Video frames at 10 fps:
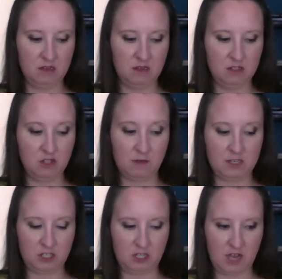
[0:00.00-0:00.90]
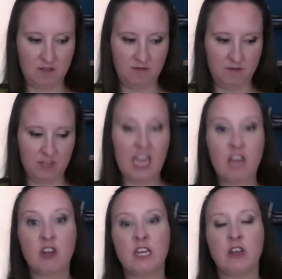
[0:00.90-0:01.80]
So Much to Love,
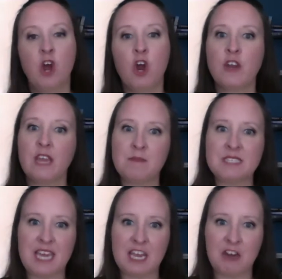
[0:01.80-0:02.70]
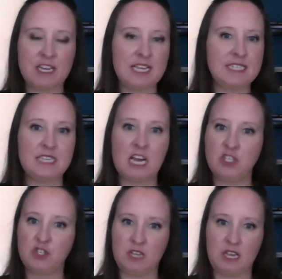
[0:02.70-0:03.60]
Karen. Her name is Karen. It's not
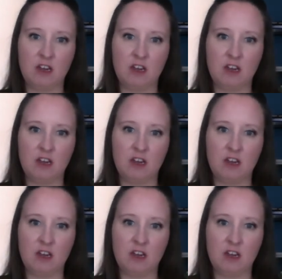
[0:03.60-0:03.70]
Judy.